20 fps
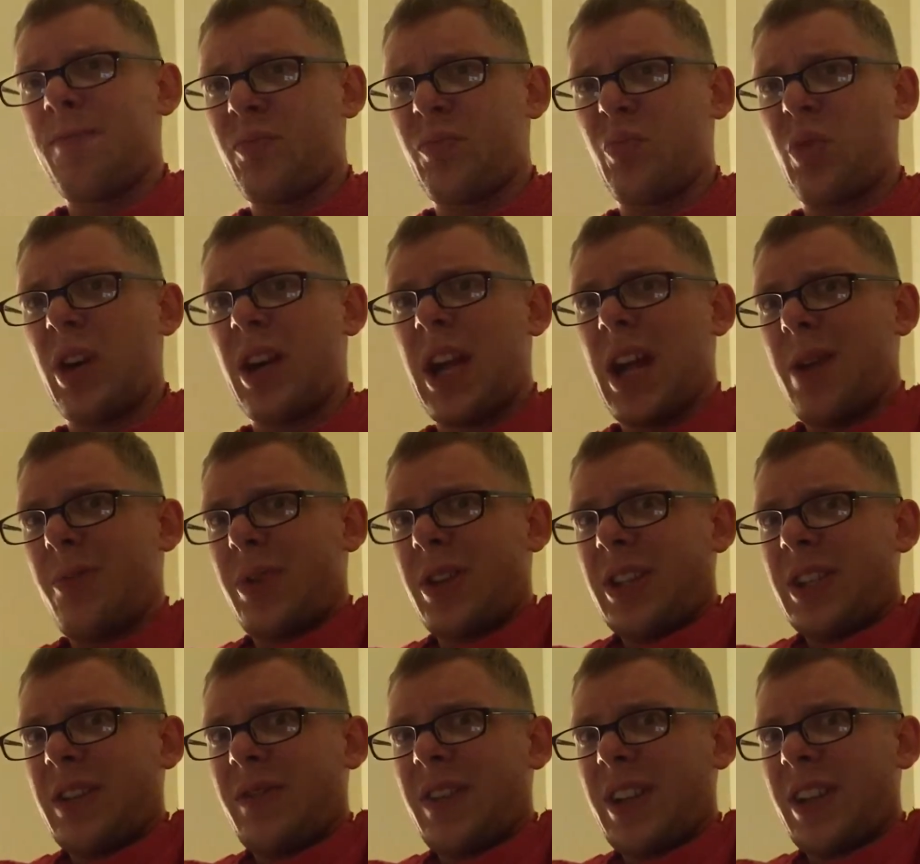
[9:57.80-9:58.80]
What
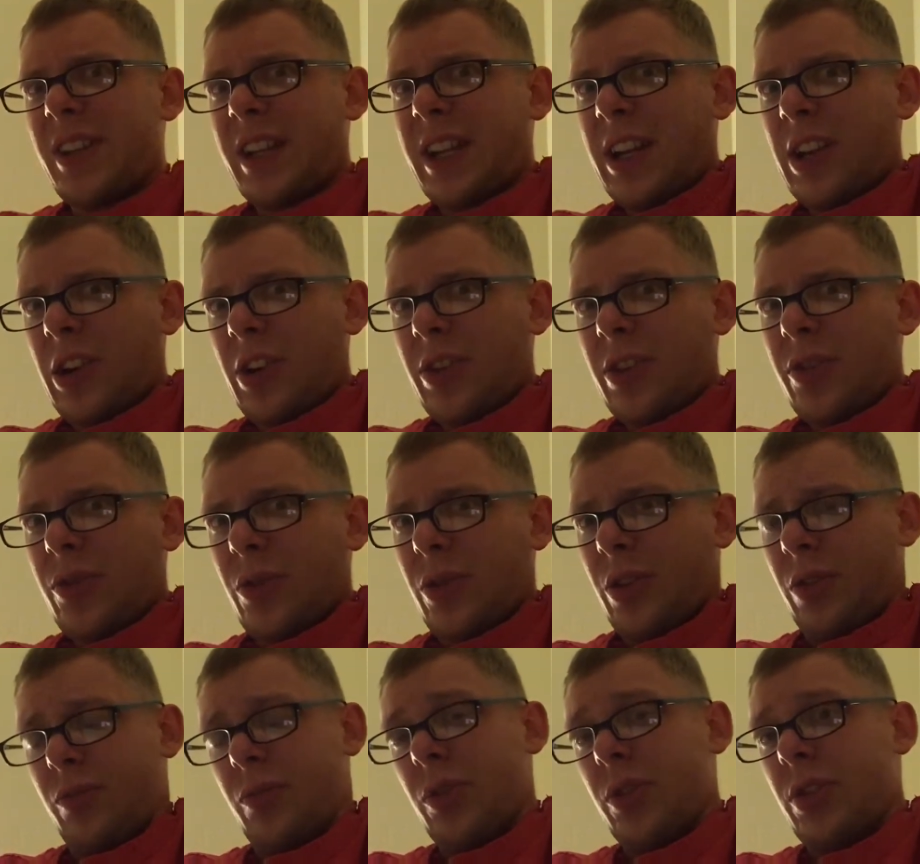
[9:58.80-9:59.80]
happens if they lean on the
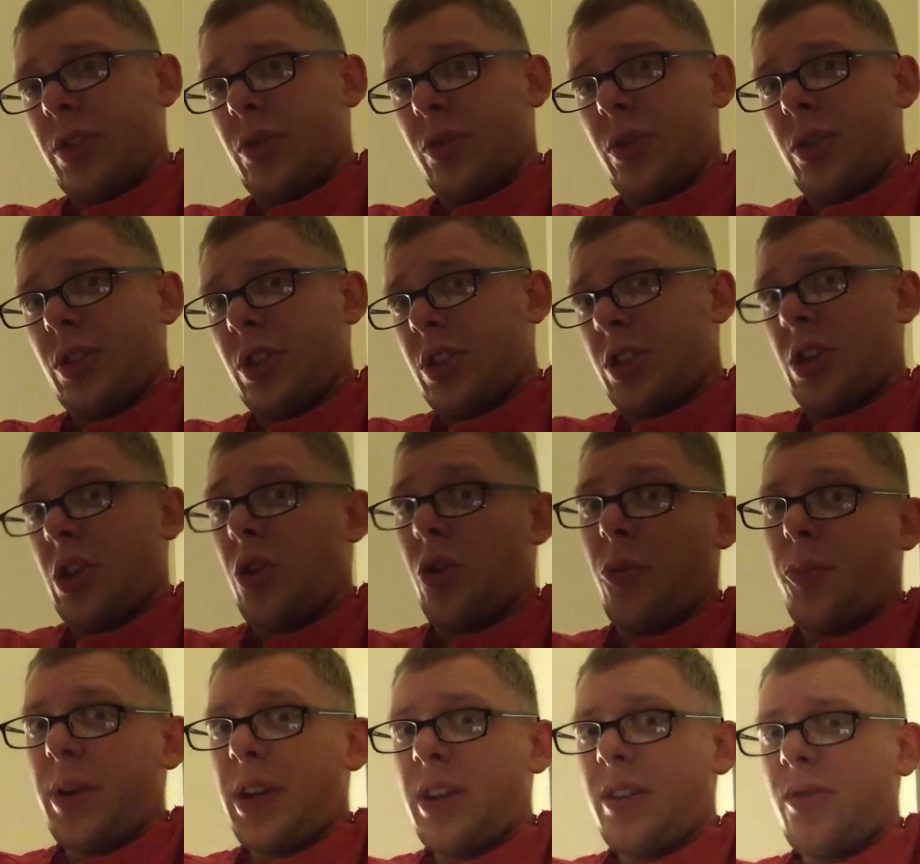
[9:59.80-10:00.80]
door? Will the door just
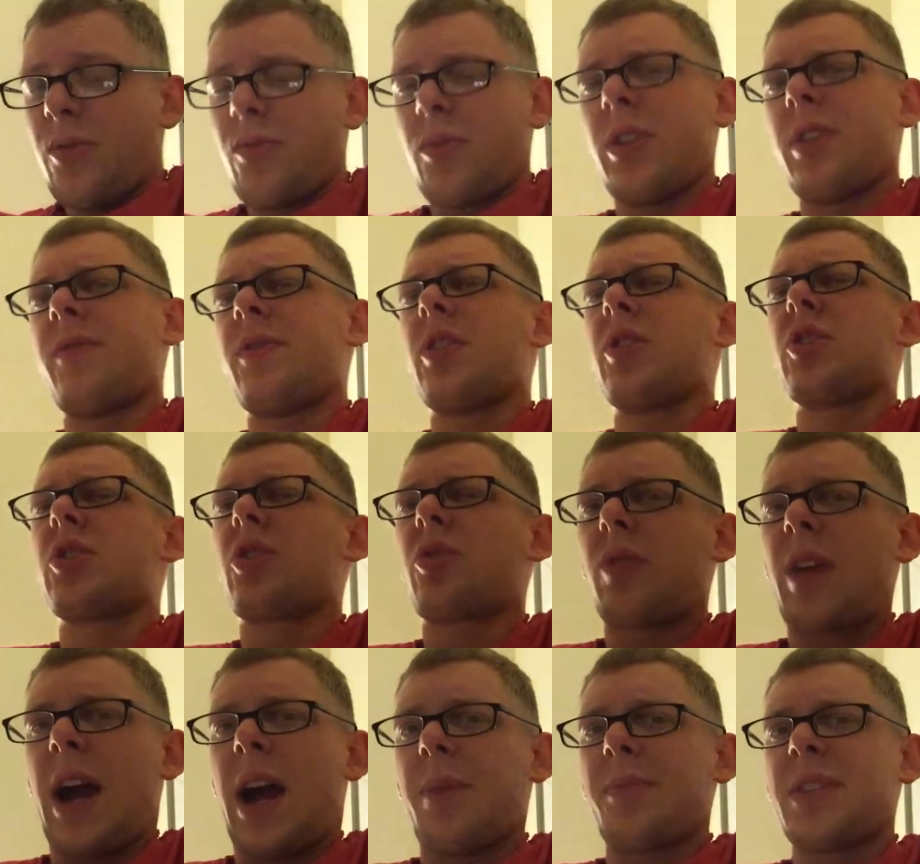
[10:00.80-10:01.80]
open? What if there's
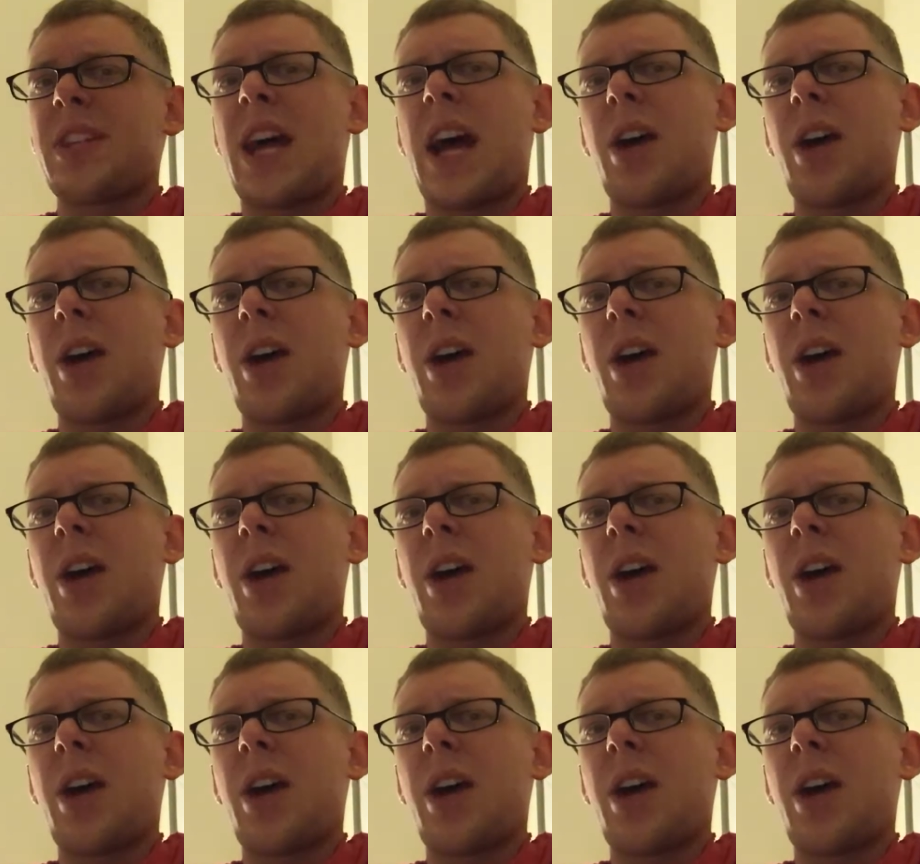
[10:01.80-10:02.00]
traps?